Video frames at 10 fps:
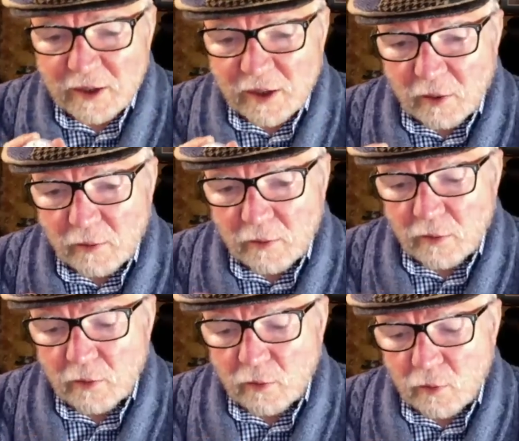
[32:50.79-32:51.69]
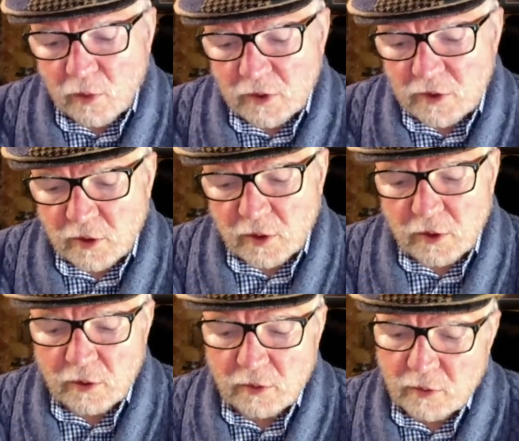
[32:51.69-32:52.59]
Now, what you can
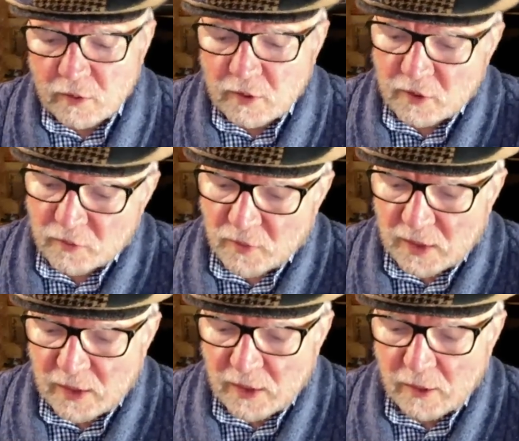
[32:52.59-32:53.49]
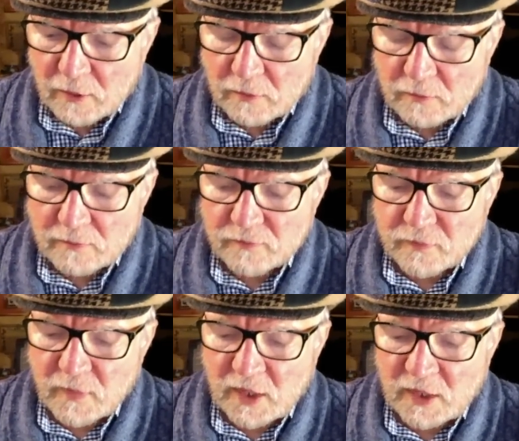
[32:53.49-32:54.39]
do, this right here
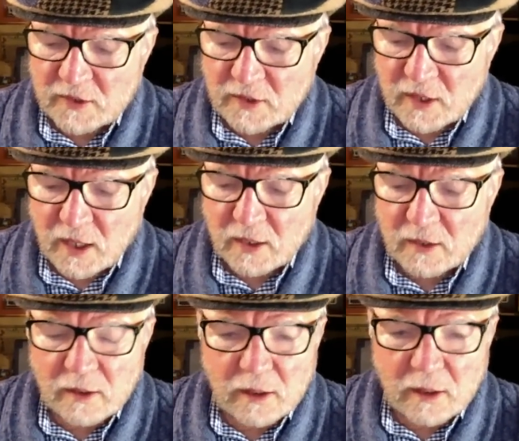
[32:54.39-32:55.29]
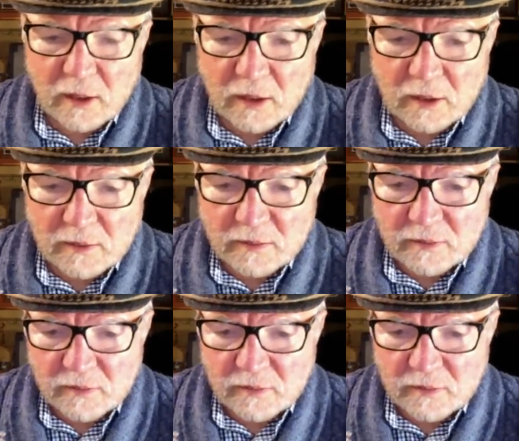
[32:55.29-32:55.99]
has got uh,